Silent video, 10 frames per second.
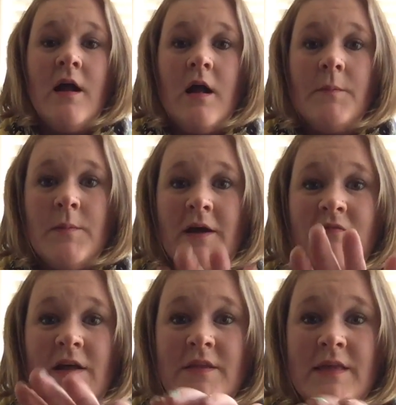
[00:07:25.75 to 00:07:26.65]
you might
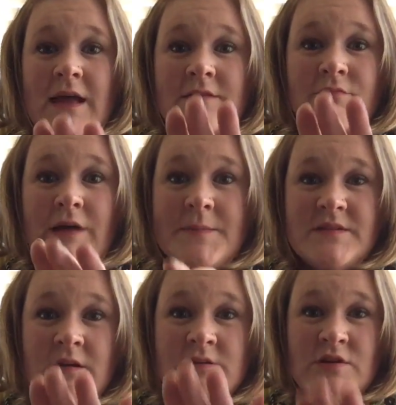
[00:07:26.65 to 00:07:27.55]
find that wrap's
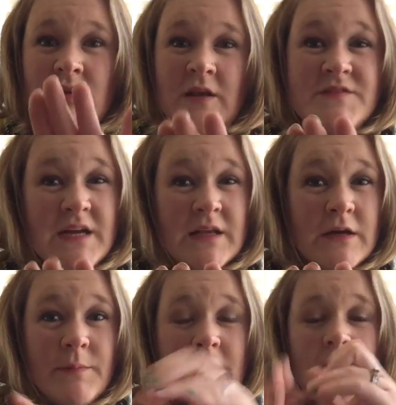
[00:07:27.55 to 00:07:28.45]
going to start lifting a little
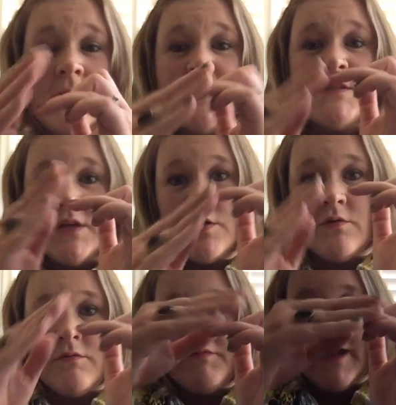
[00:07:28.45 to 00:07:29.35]
bit.
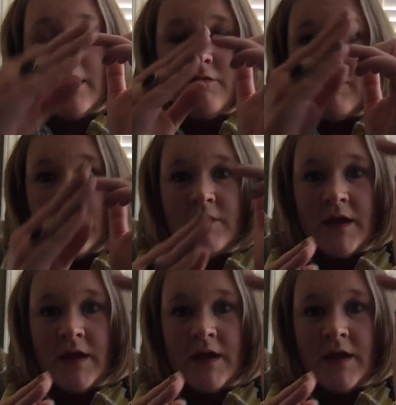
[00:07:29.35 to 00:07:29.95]
So kind of rounding